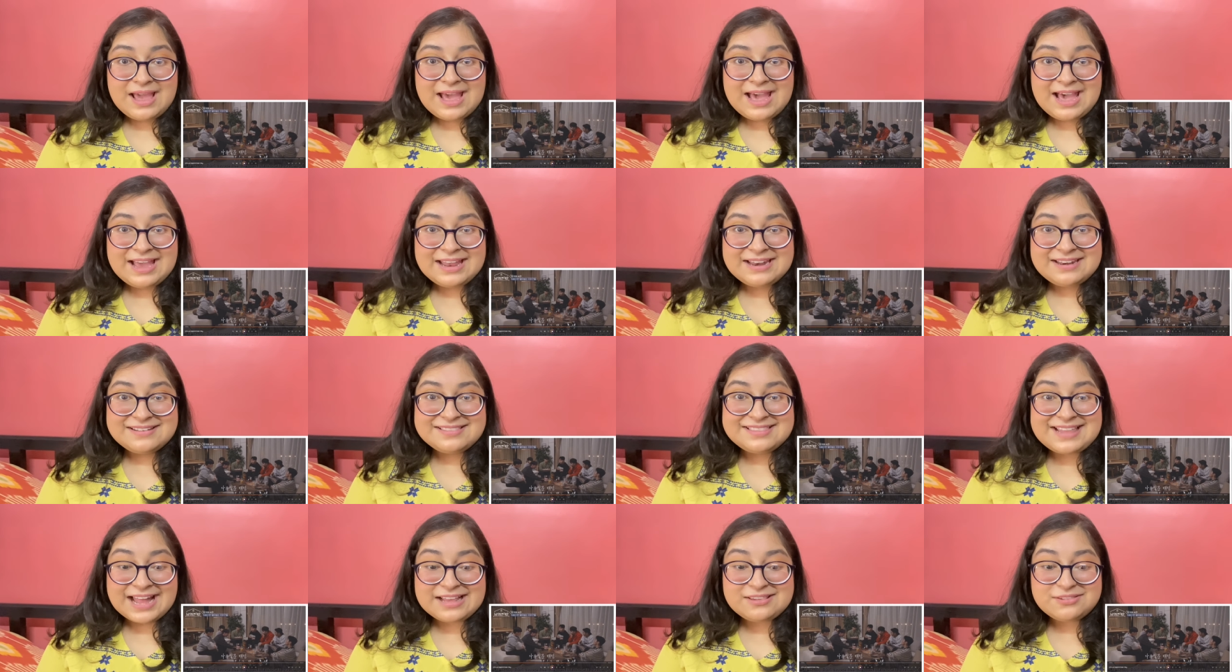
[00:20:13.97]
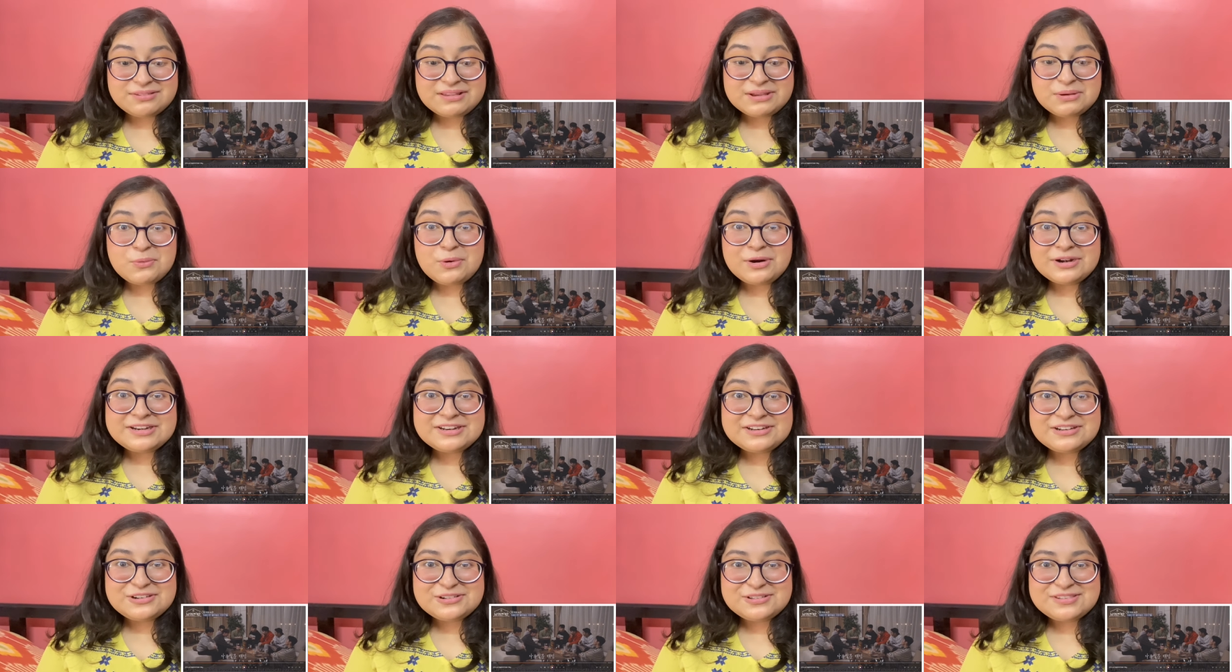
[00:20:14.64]
and that's why he
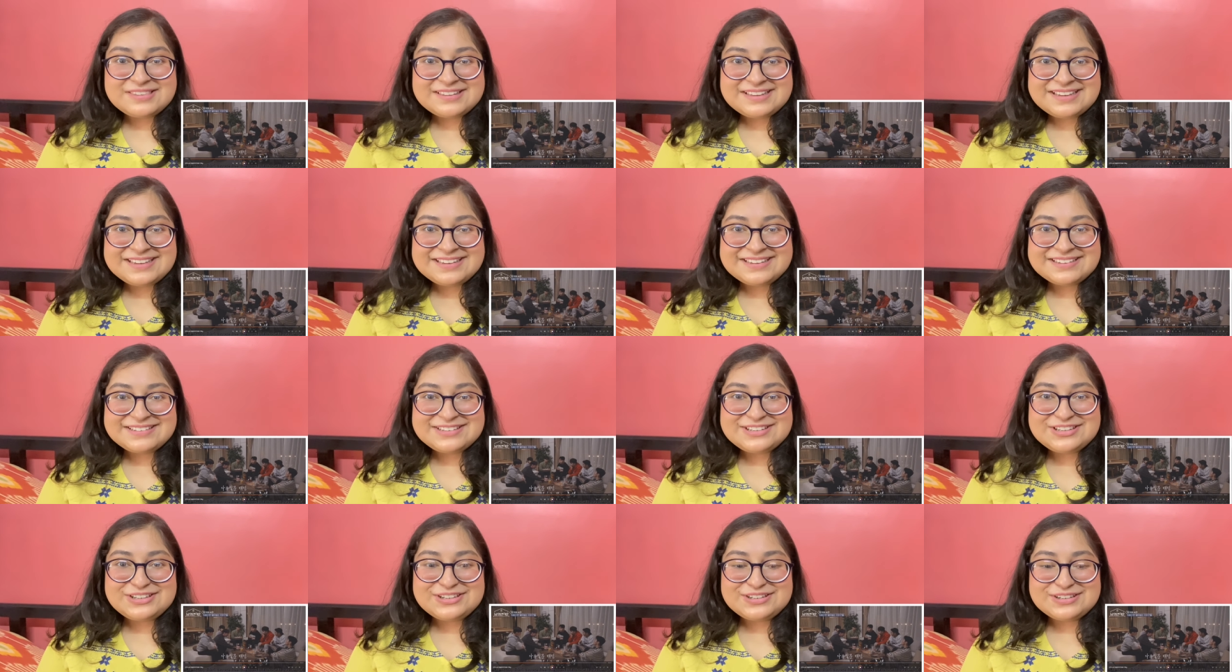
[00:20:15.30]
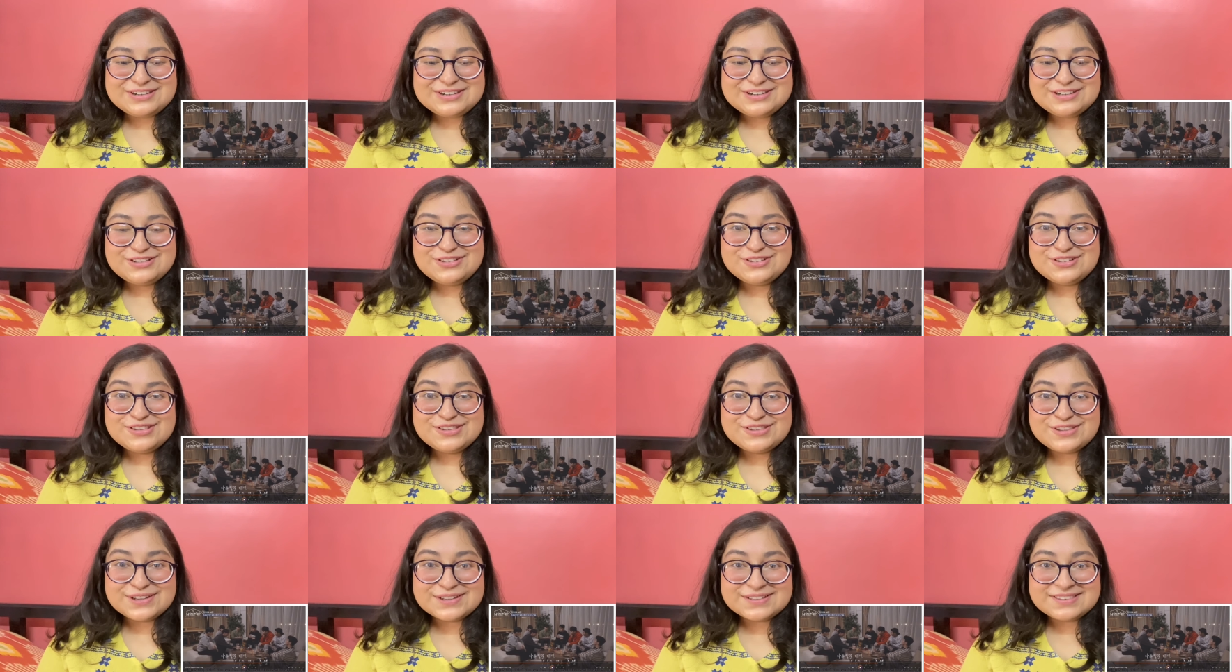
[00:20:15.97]
wanted to see uh,
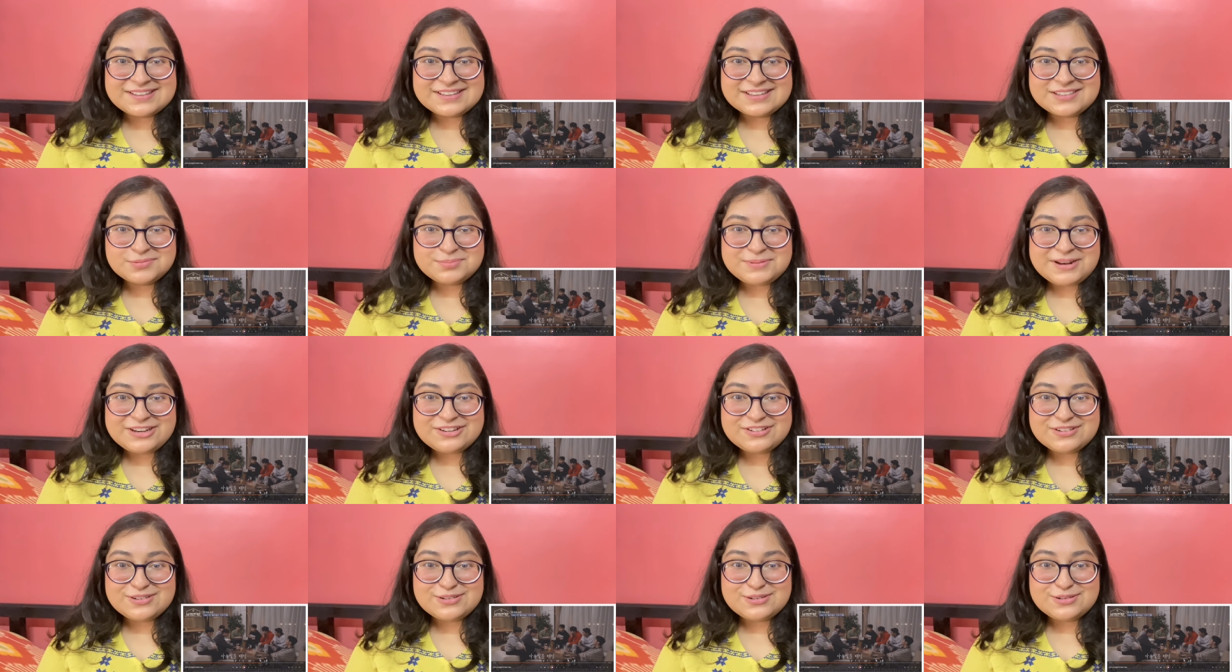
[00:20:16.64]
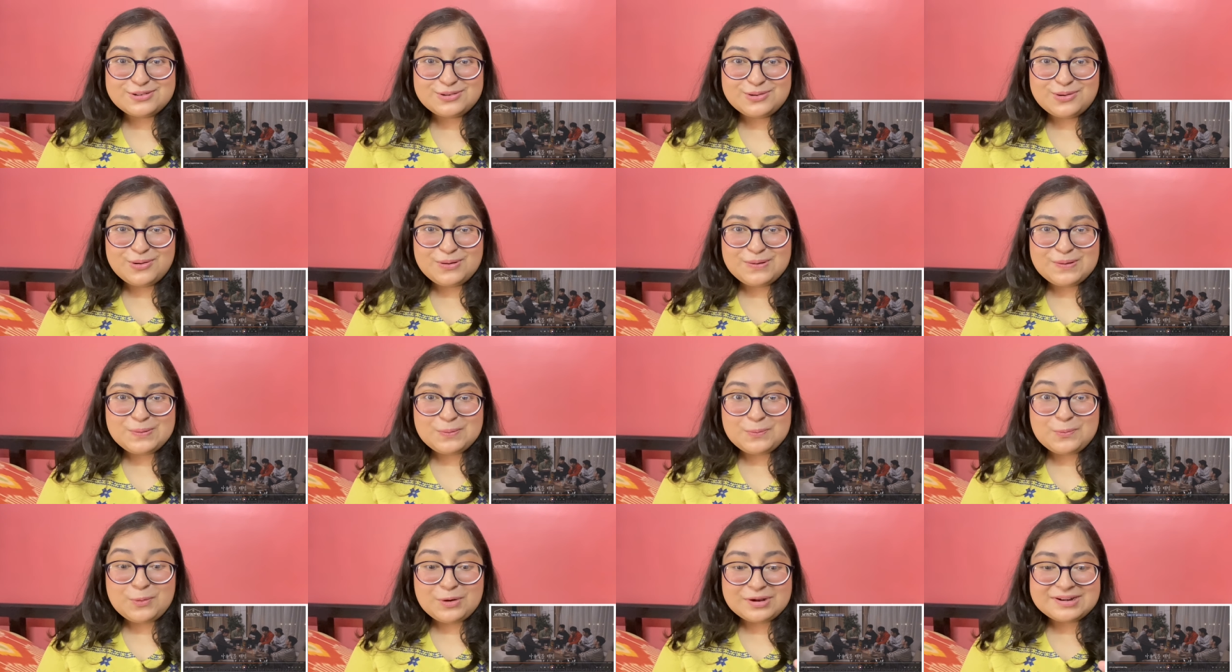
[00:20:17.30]
Junseong's expression to
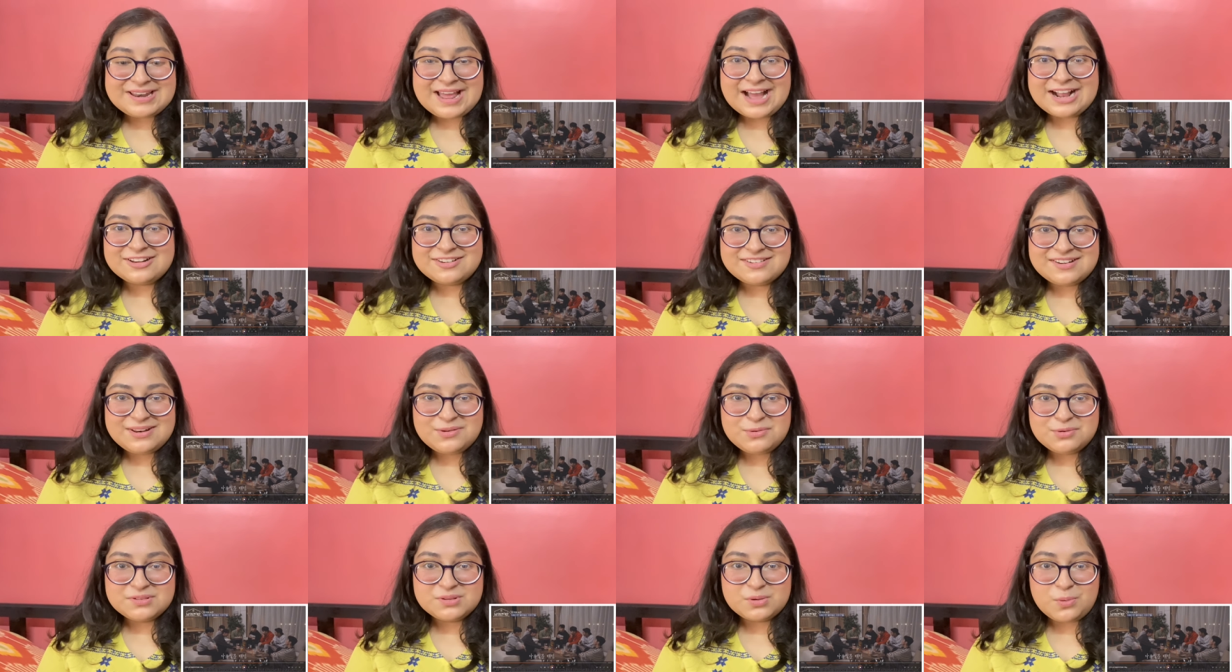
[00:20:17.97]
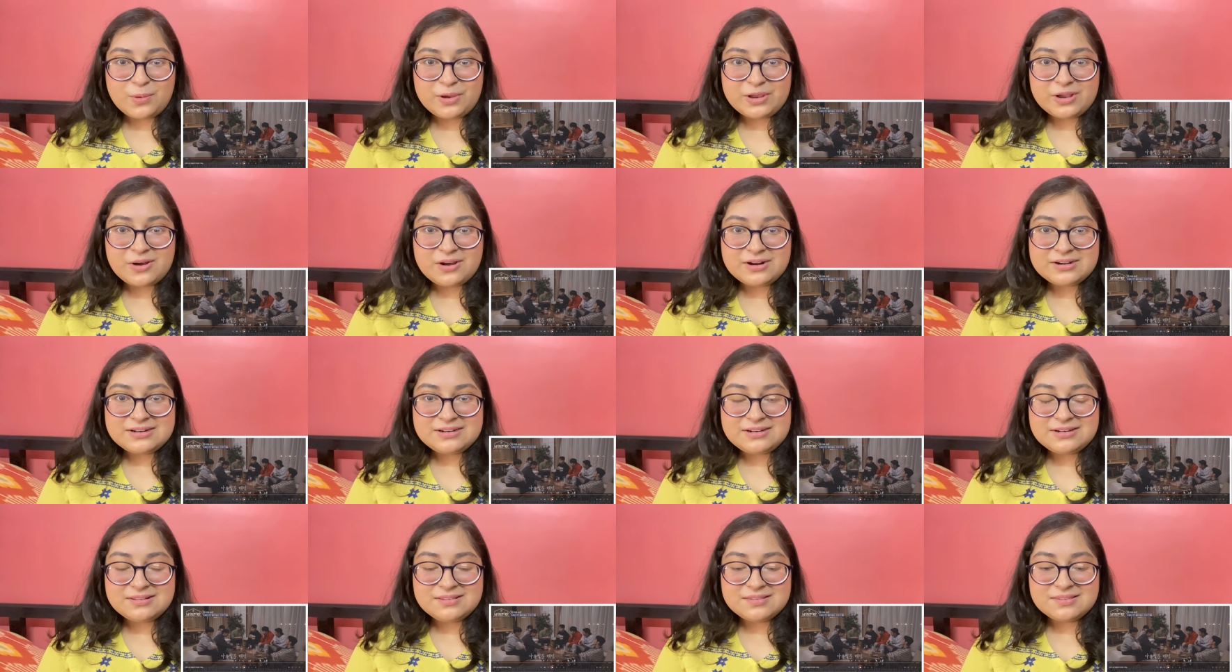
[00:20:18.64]
know what actually was going
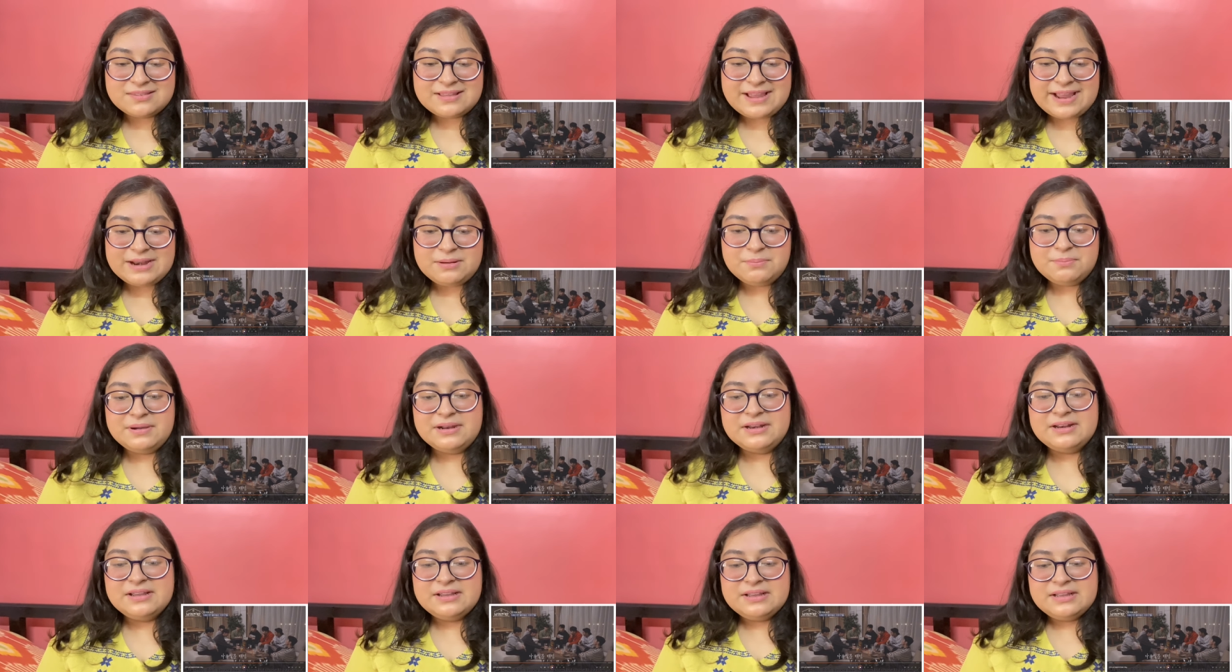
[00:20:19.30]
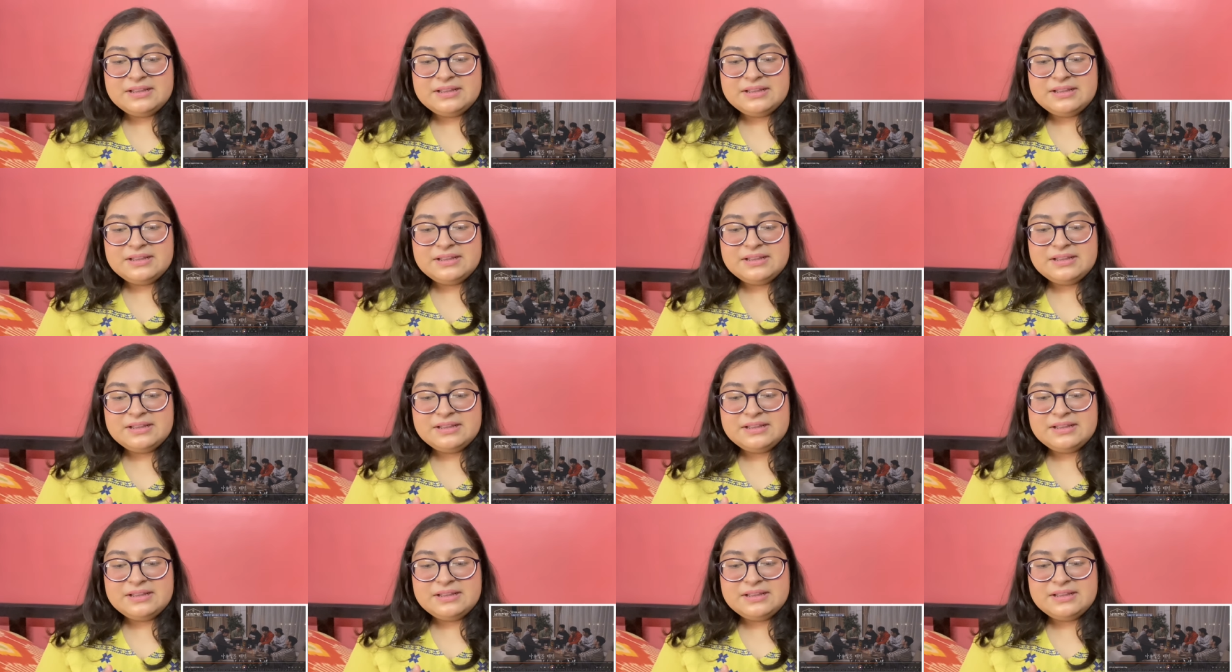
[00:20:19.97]
on in his head. But